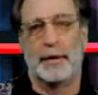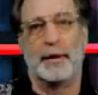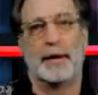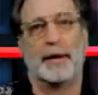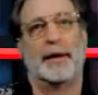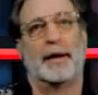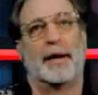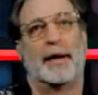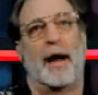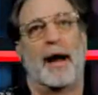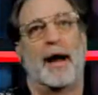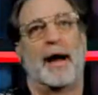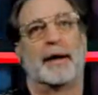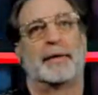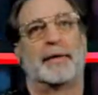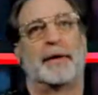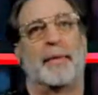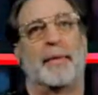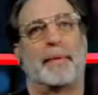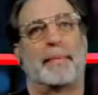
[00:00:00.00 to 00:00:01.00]
a
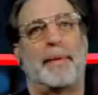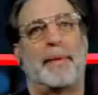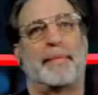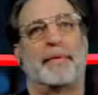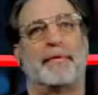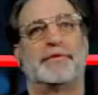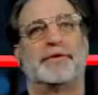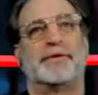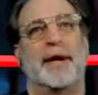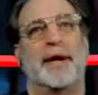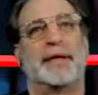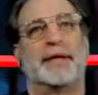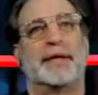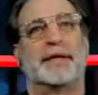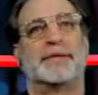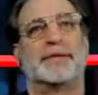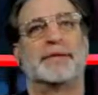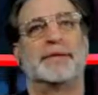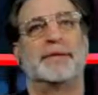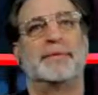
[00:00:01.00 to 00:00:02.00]
couple of people have joined
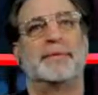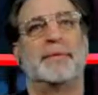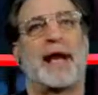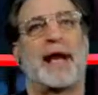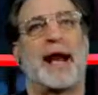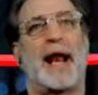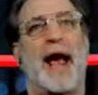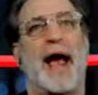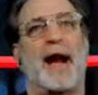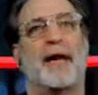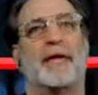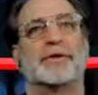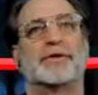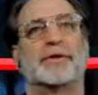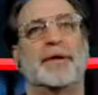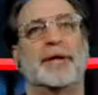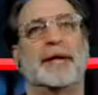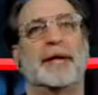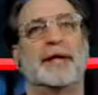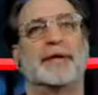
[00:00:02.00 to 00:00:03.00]
us too. We got Harold
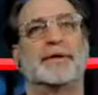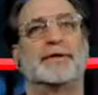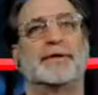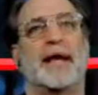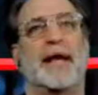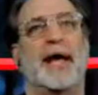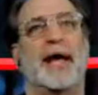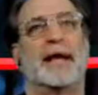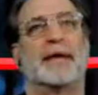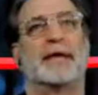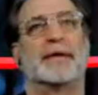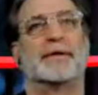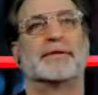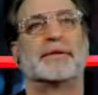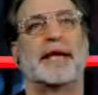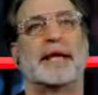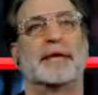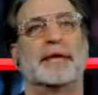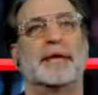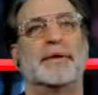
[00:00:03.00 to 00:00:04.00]
joining us, and it looks
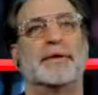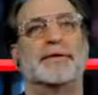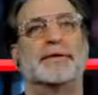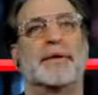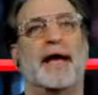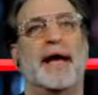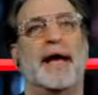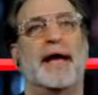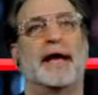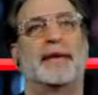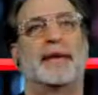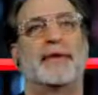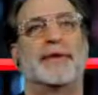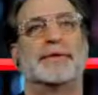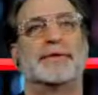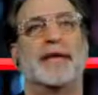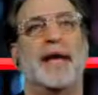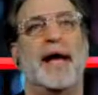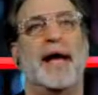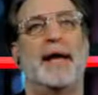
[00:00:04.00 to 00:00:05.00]
like Lewis and
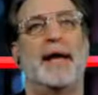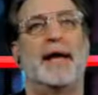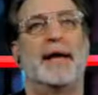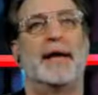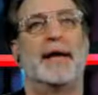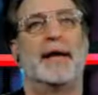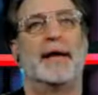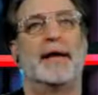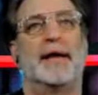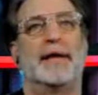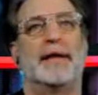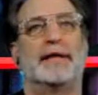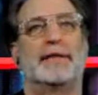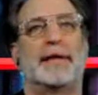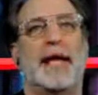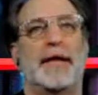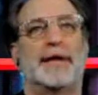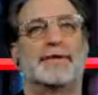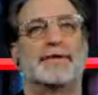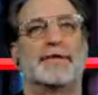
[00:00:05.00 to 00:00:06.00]
Jose.
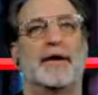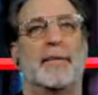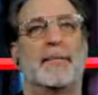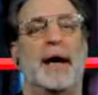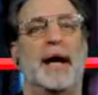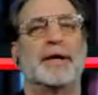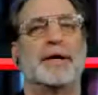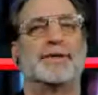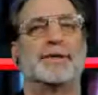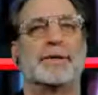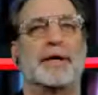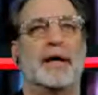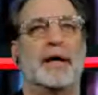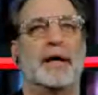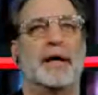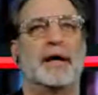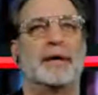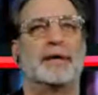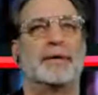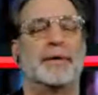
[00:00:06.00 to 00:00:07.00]
Thanks so much.
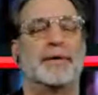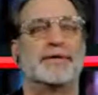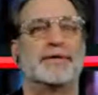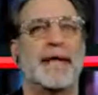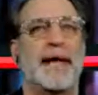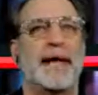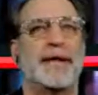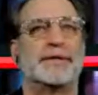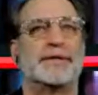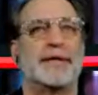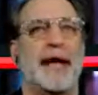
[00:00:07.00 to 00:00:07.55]
Jose is saying